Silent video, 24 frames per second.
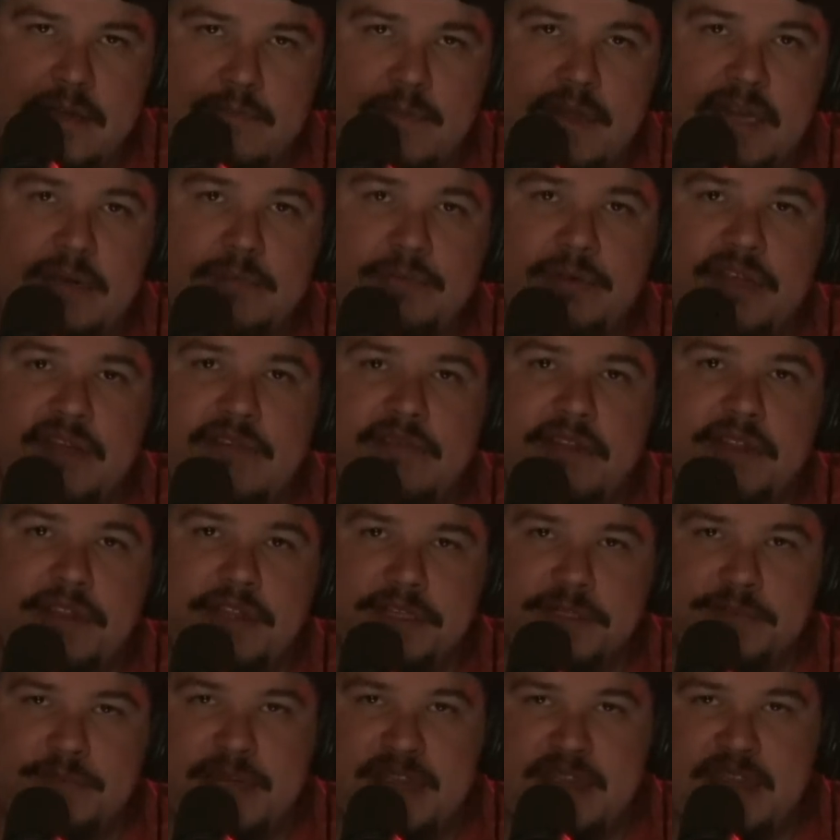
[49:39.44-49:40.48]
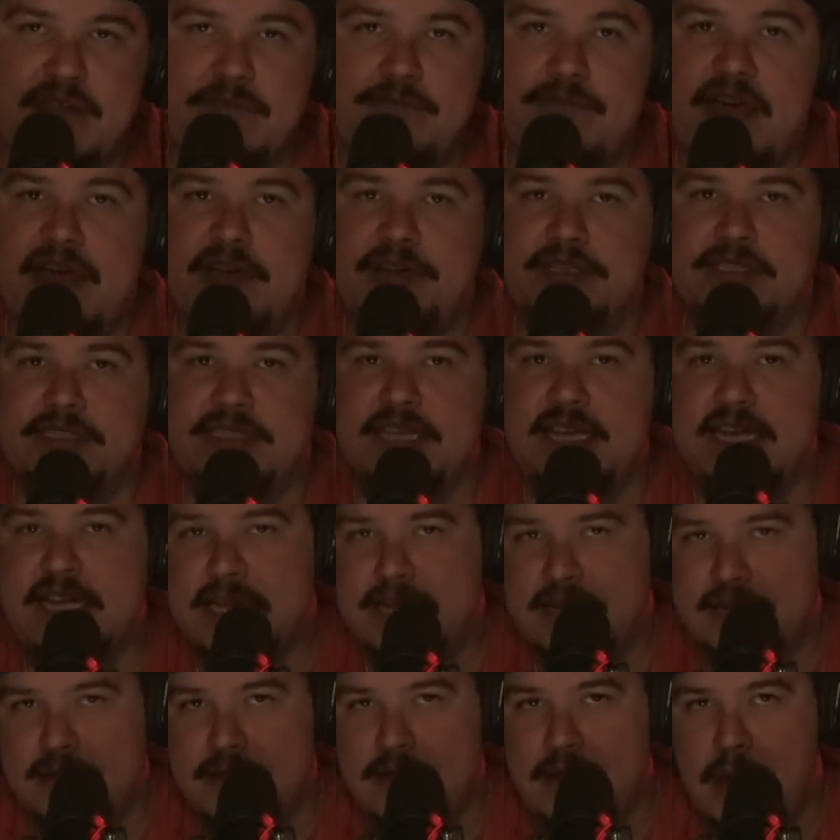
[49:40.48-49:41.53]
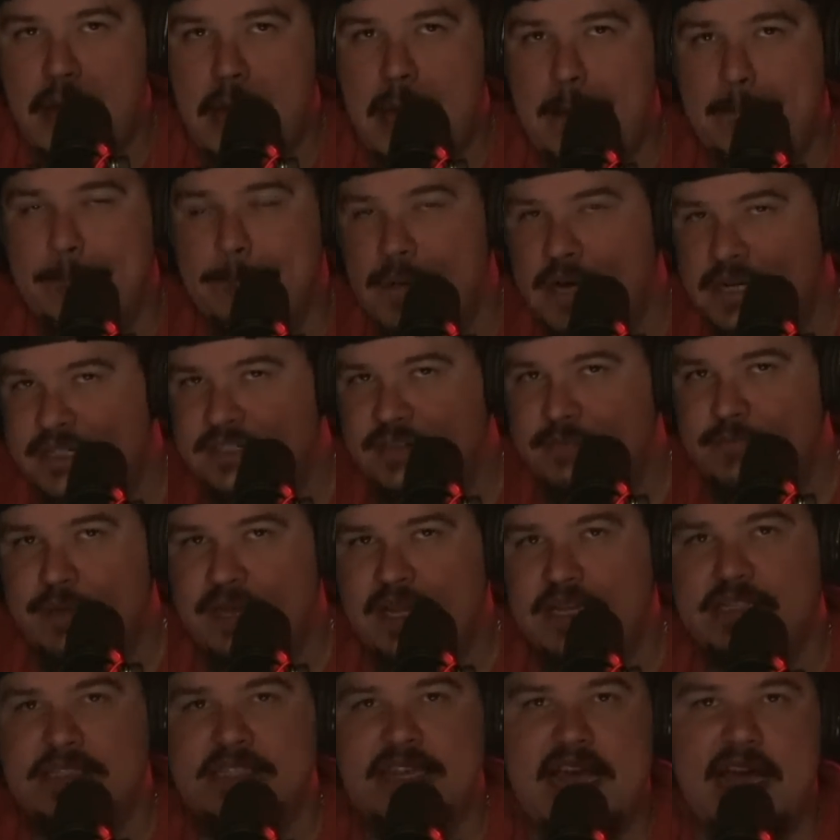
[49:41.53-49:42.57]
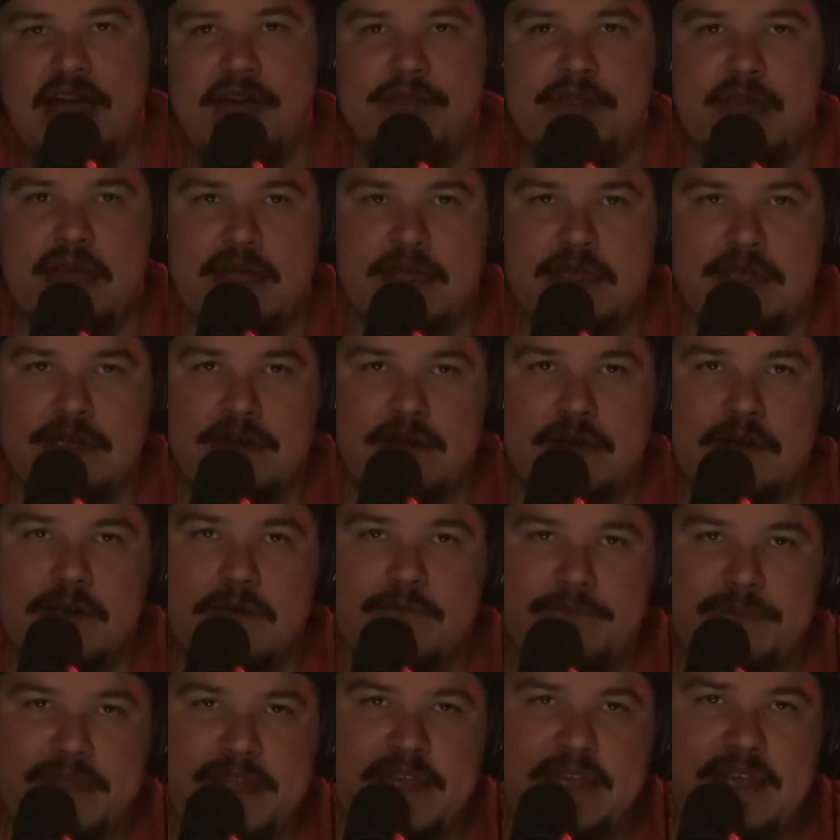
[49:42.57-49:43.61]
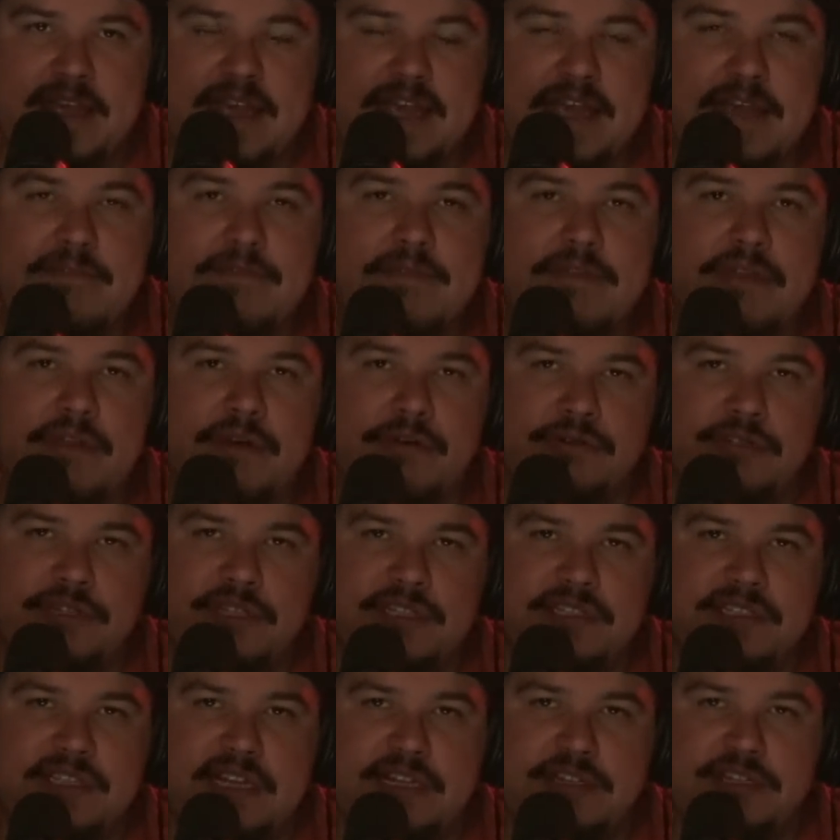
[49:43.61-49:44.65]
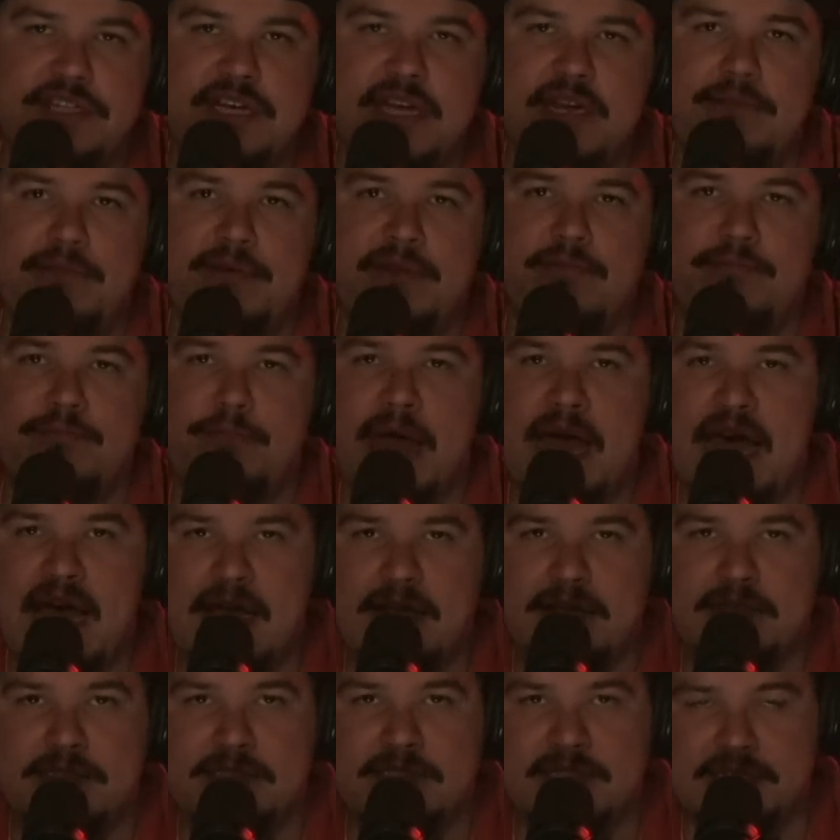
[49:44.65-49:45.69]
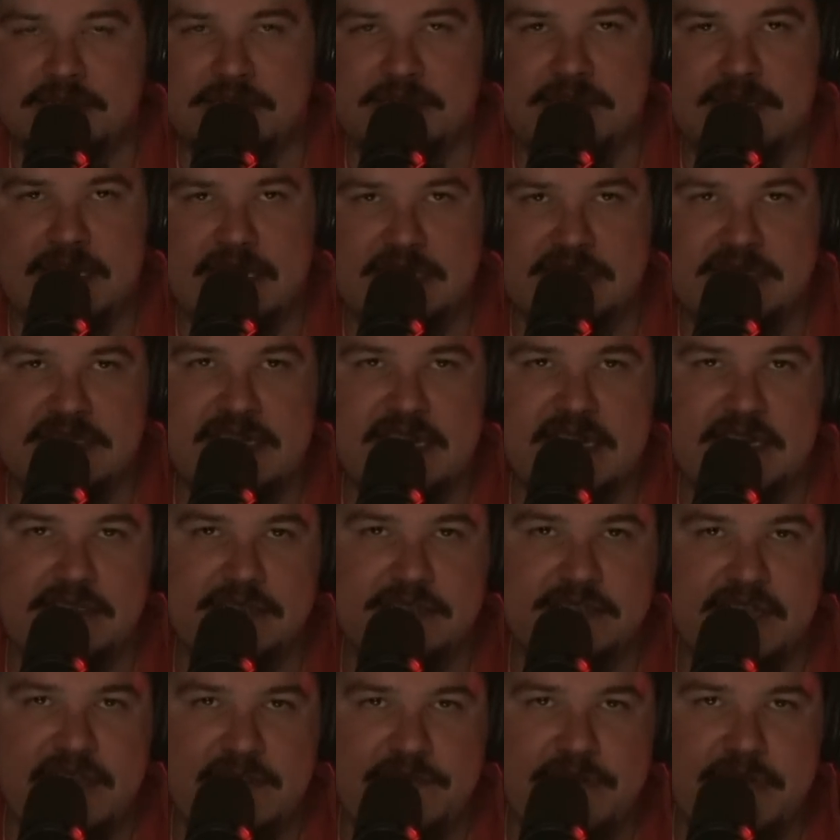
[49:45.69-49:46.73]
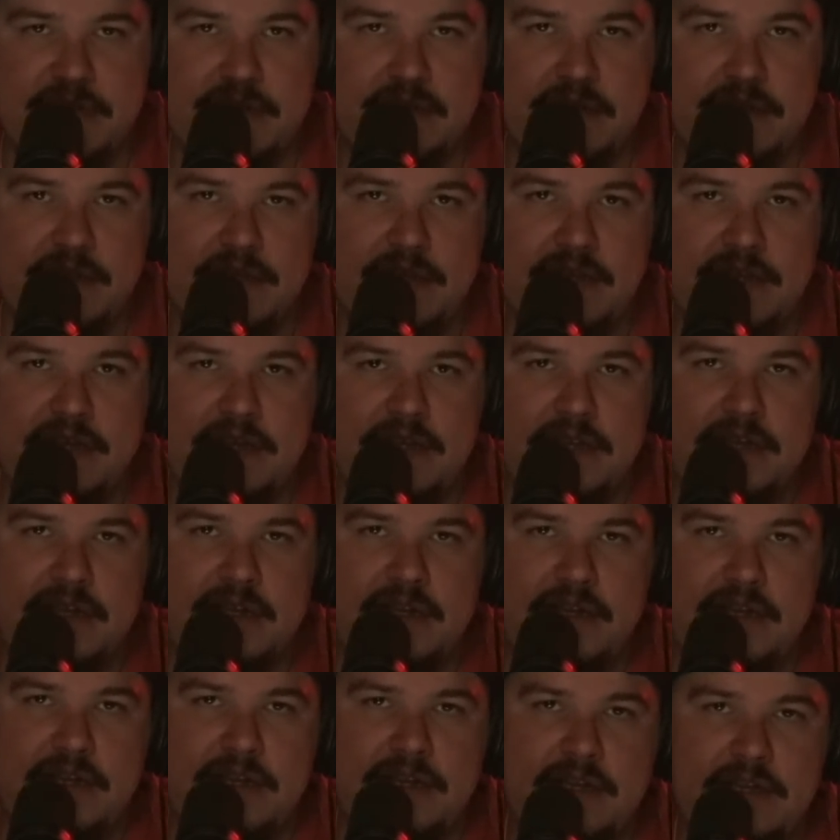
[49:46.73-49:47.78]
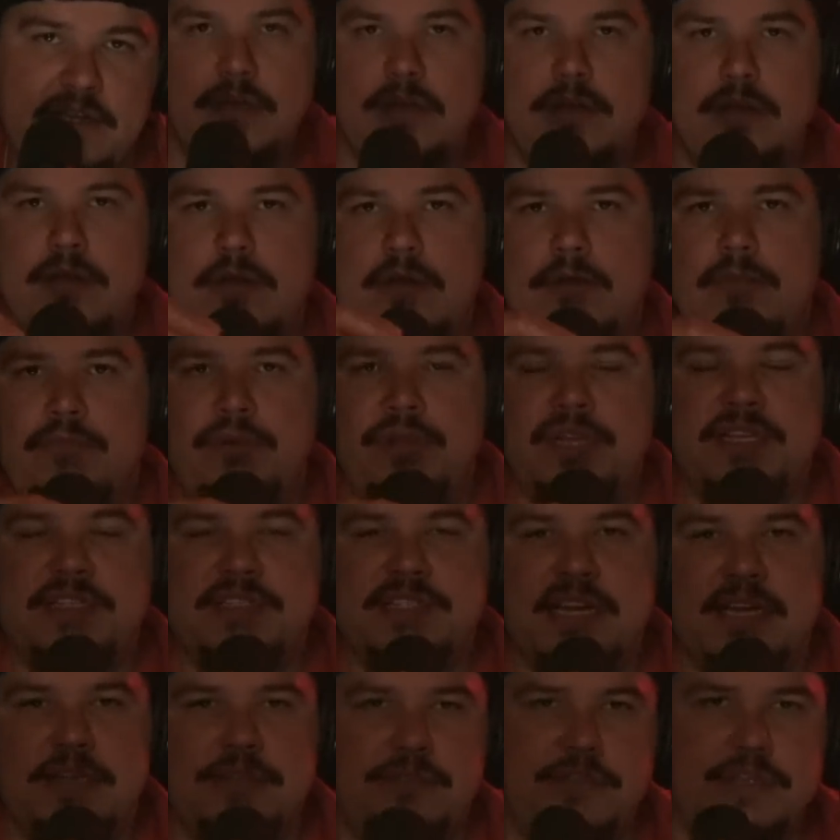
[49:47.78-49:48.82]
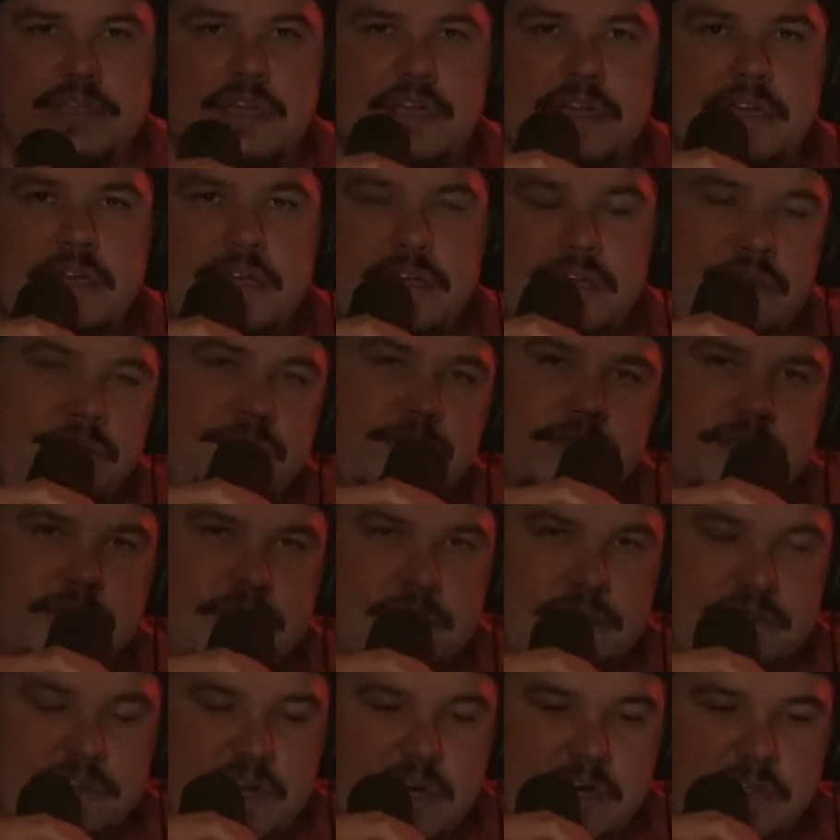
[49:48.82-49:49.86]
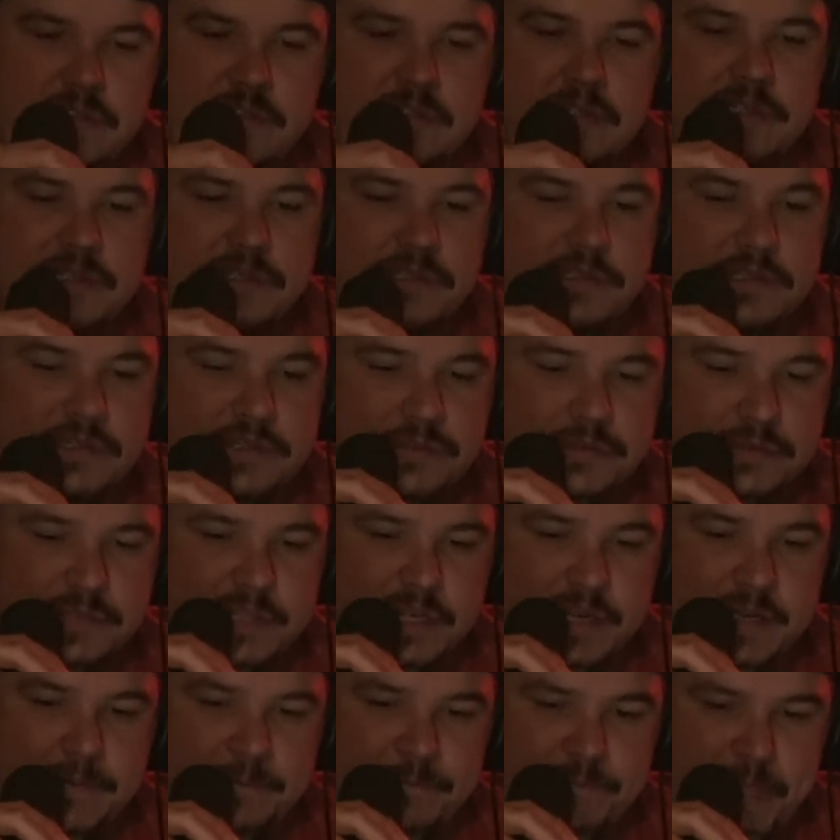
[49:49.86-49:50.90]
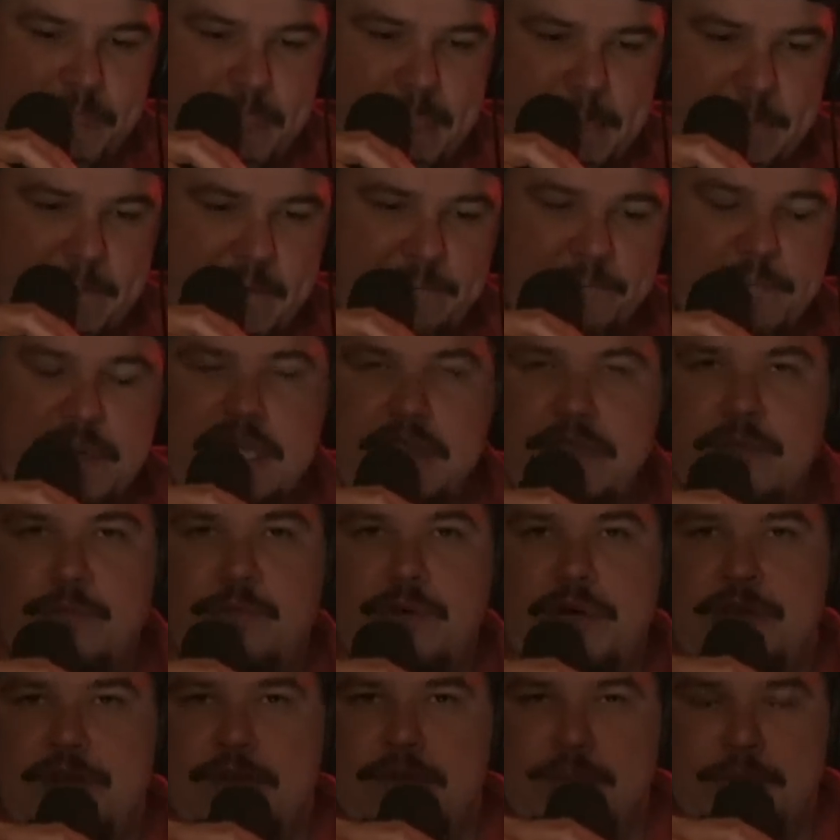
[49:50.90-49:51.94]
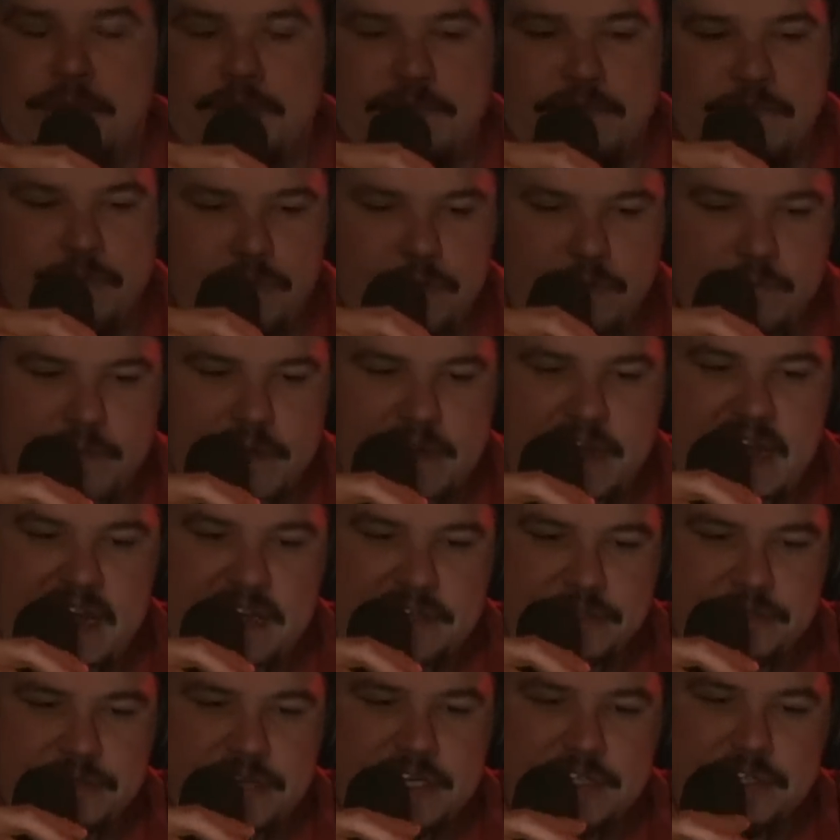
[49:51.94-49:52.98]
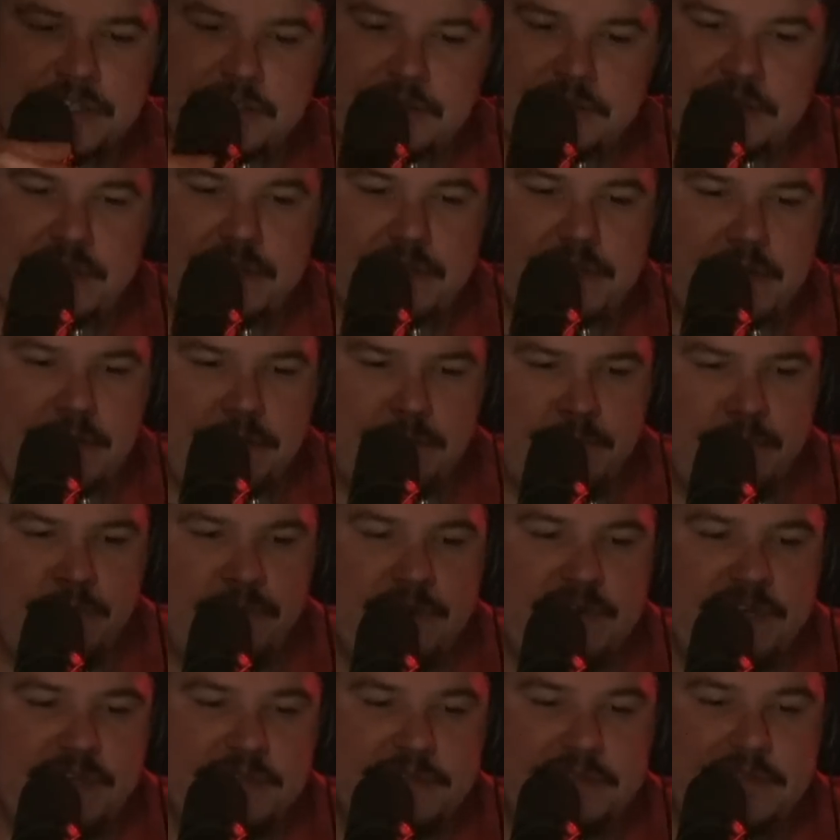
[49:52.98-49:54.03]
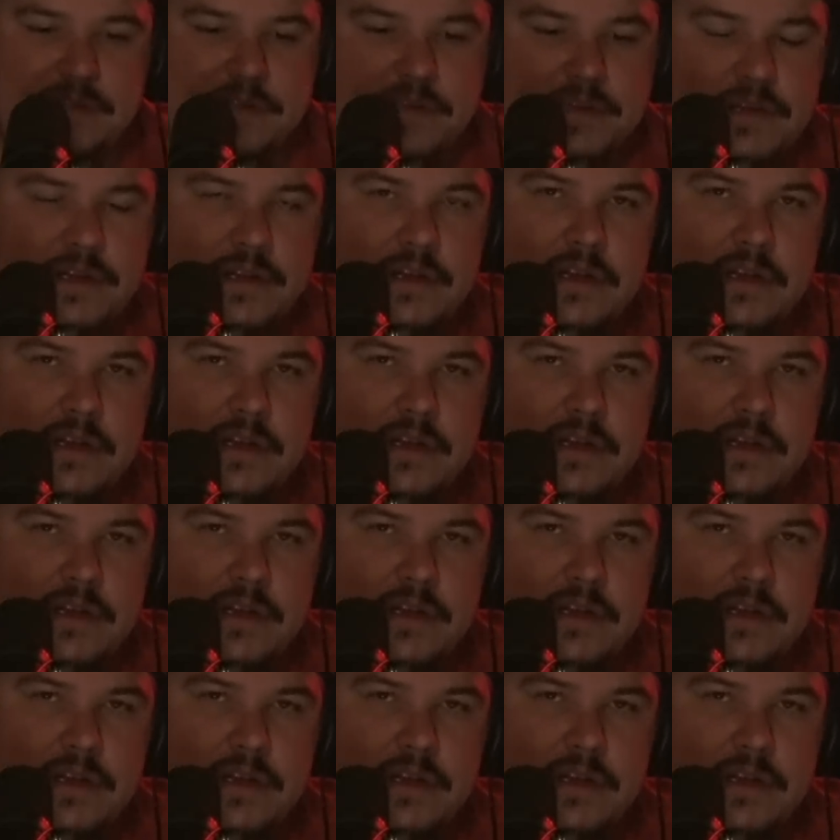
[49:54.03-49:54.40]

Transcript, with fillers: Many believe that this meant that Valentina must have been in town that year, even though she said she hadn't been back since 1987. Police actually accused Dr. De Souza of being the one who performed the castrations on the young boys.